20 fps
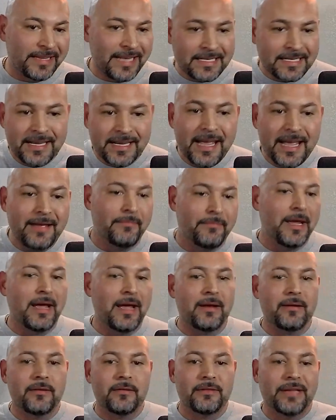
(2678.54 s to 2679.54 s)
But that's it,
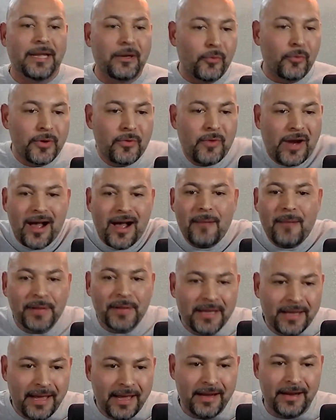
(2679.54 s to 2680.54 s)
man. Like we
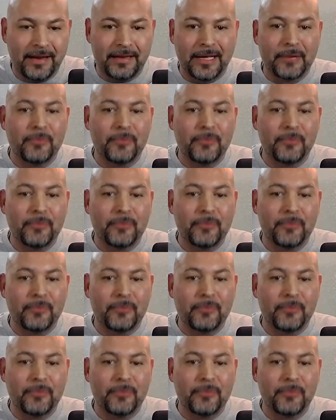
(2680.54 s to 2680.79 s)
complicate it.